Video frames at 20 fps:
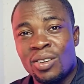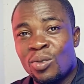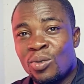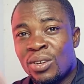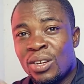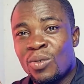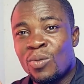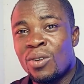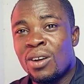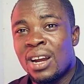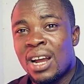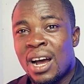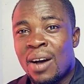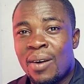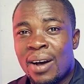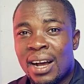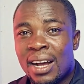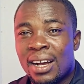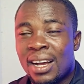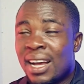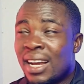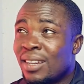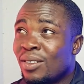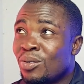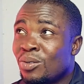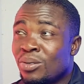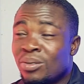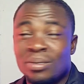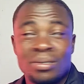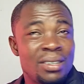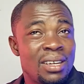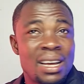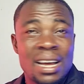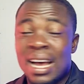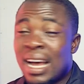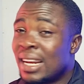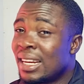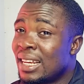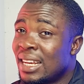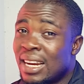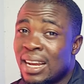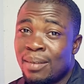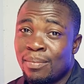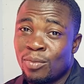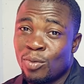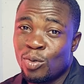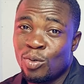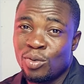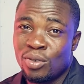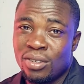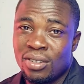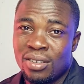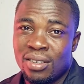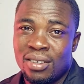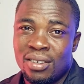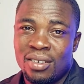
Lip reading: only 1 hour candle, and then I'm good.